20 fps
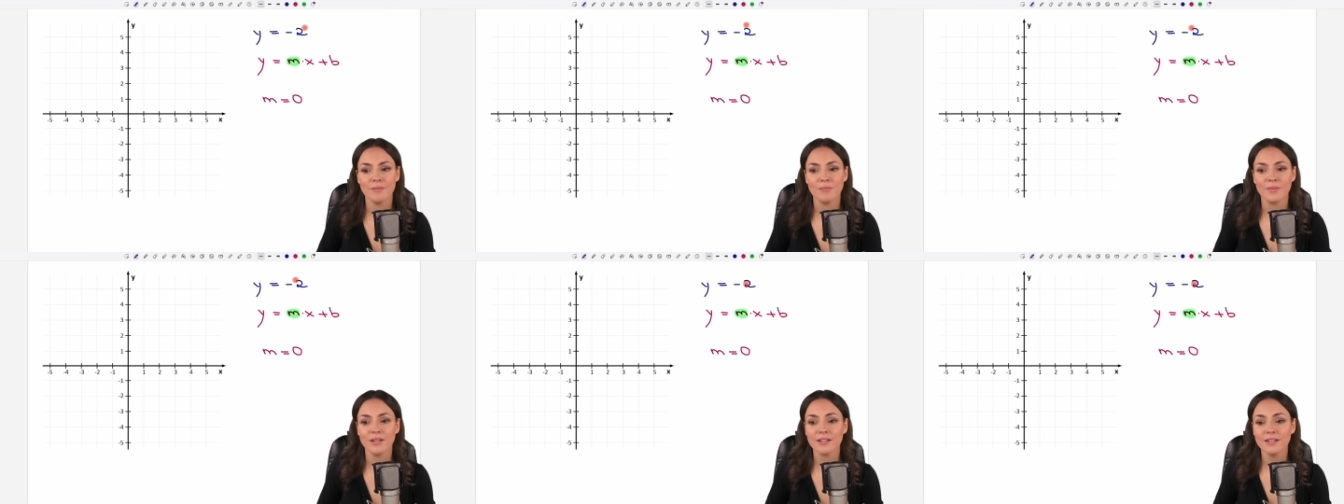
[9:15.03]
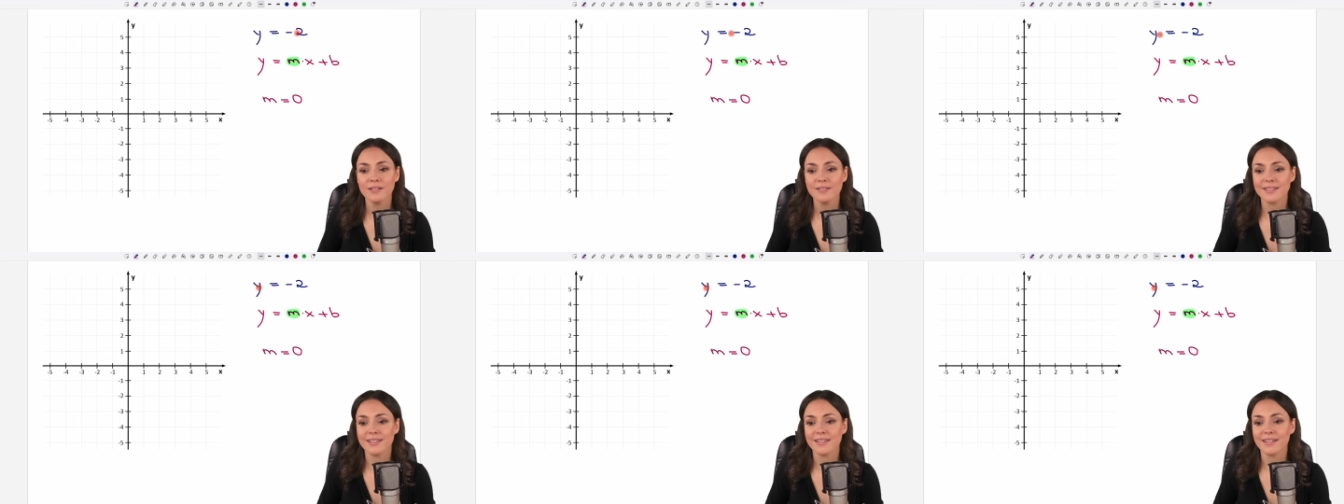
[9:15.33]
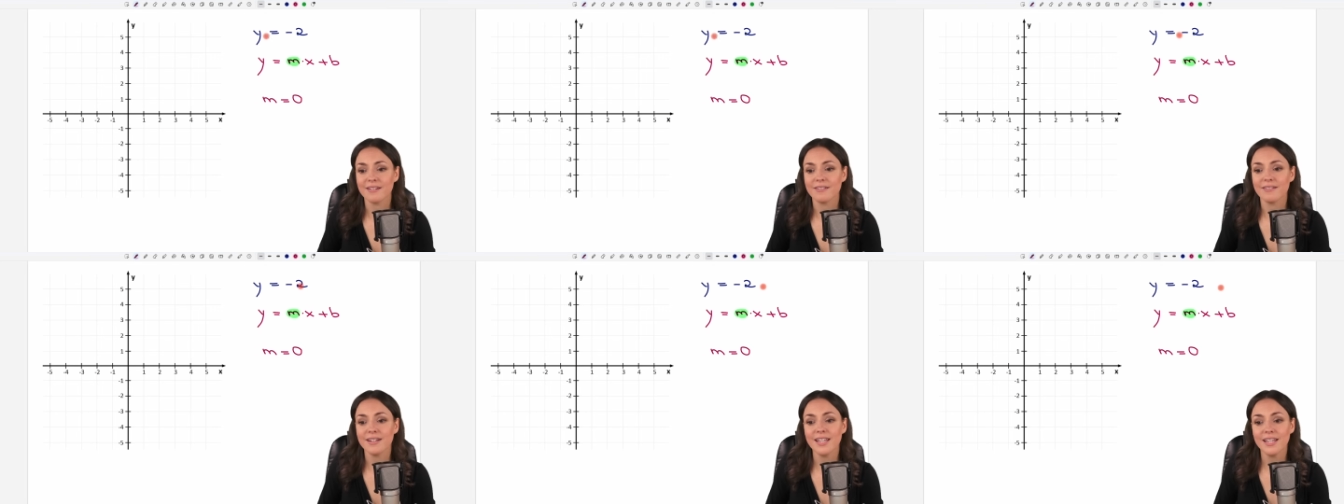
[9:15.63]
Because
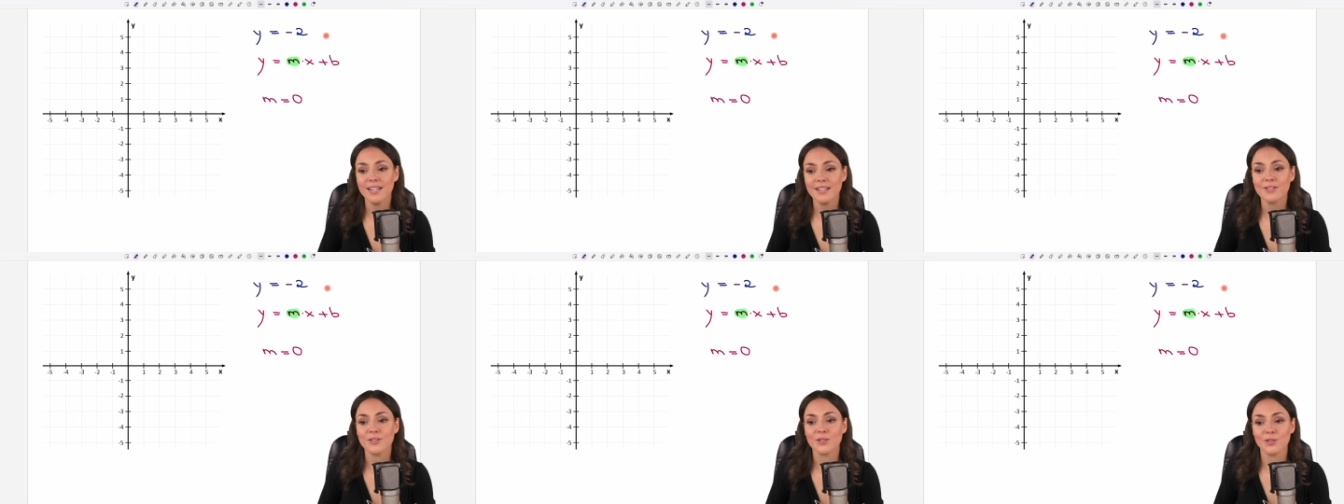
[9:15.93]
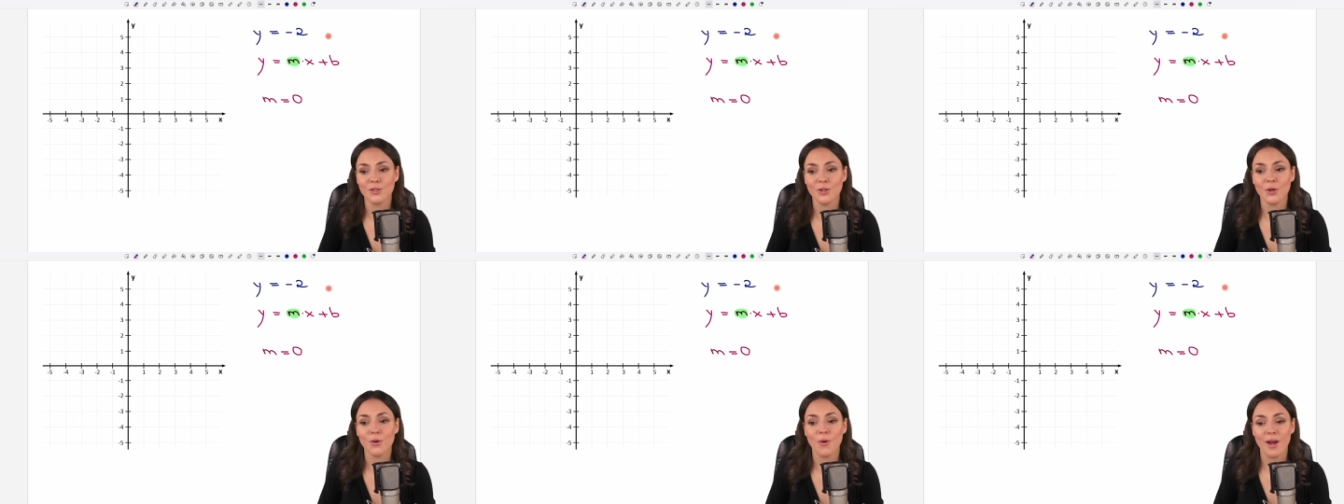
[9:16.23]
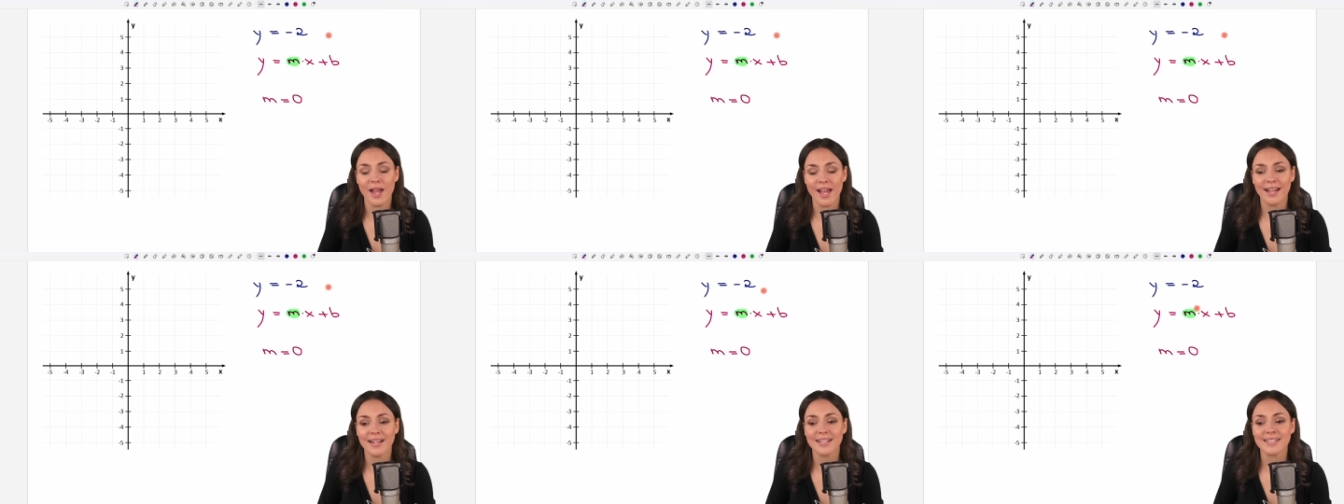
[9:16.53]
there is no
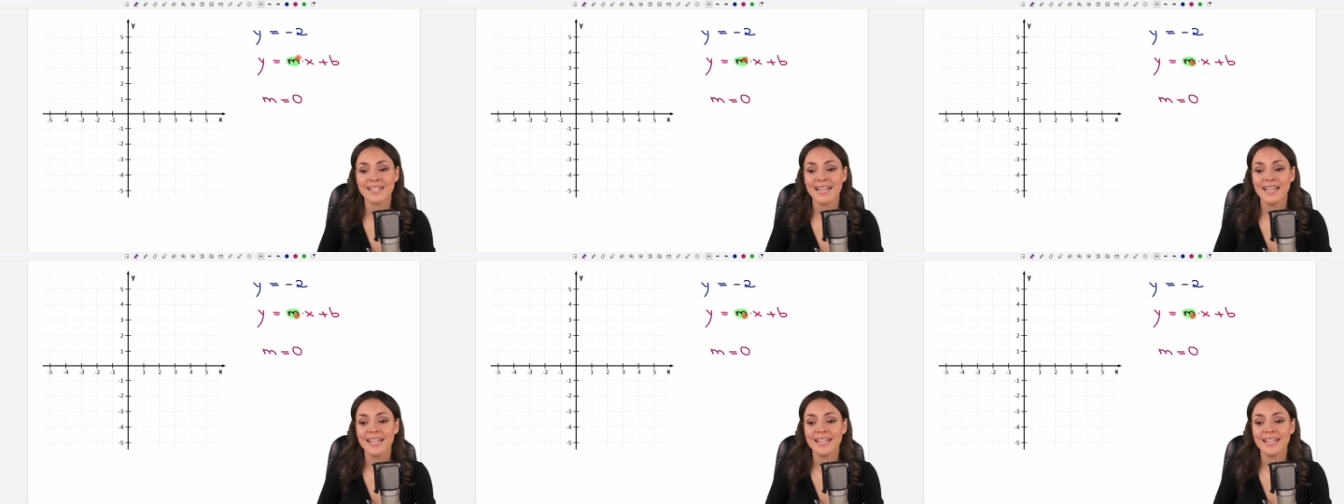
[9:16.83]
x,